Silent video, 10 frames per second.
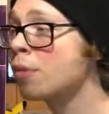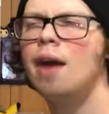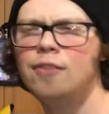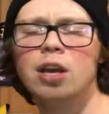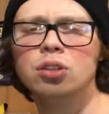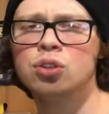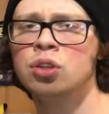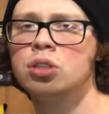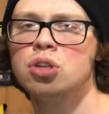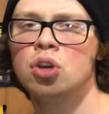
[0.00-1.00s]
if I
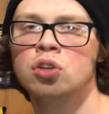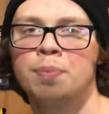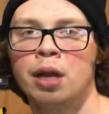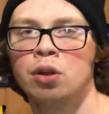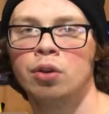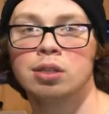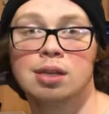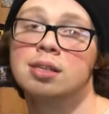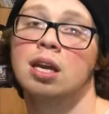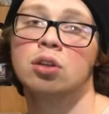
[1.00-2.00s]
understood the jokes better in the
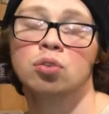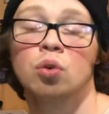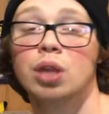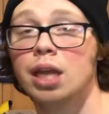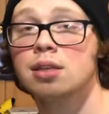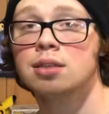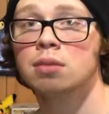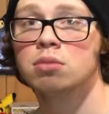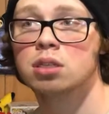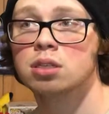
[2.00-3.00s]
Stick of Truth and the
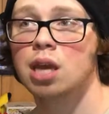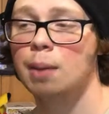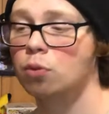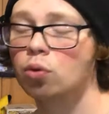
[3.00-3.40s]
Simpsons game,